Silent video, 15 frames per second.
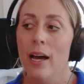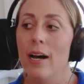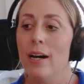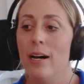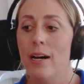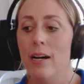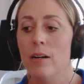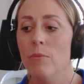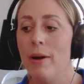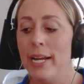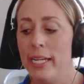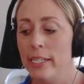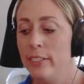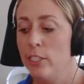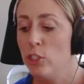Um, I
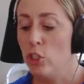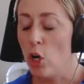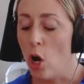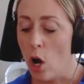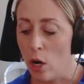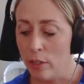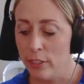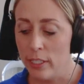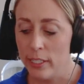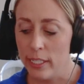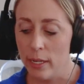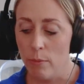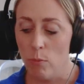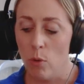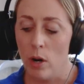need to talk to
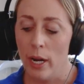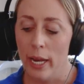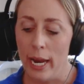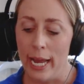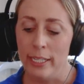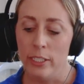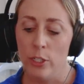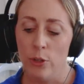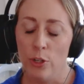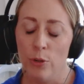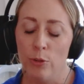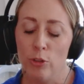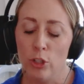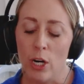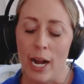someone. And so
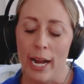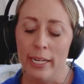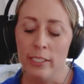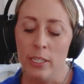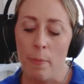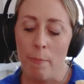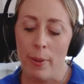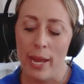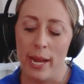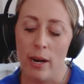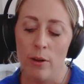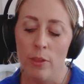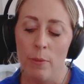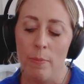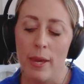you're trying to
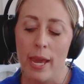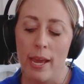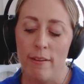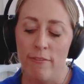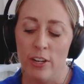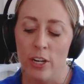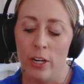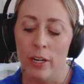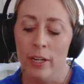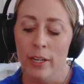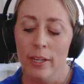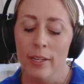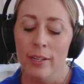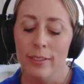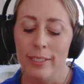pair the behavior
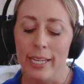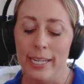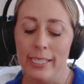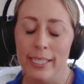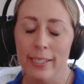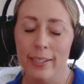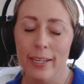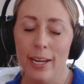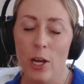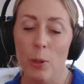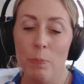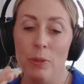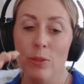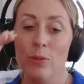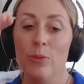that isn't going to
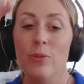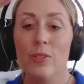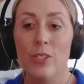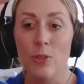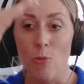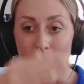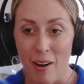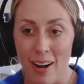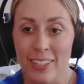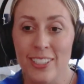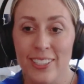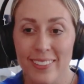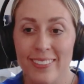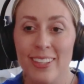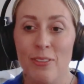help you
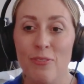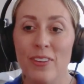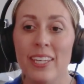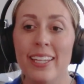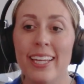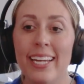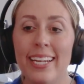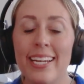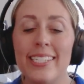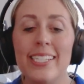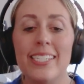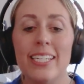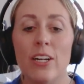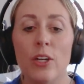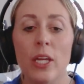squash the feeling
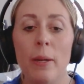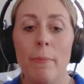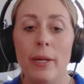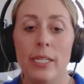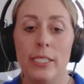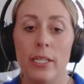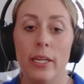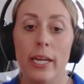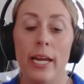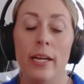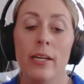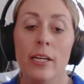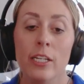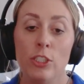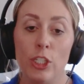necessarily, but is going to
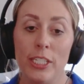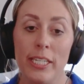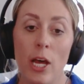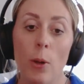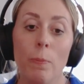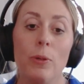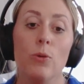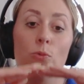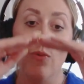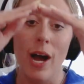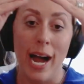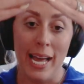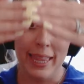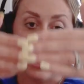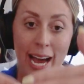just help you
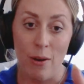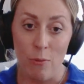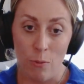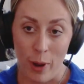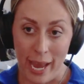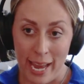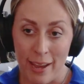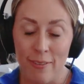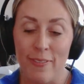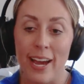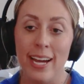ride that wave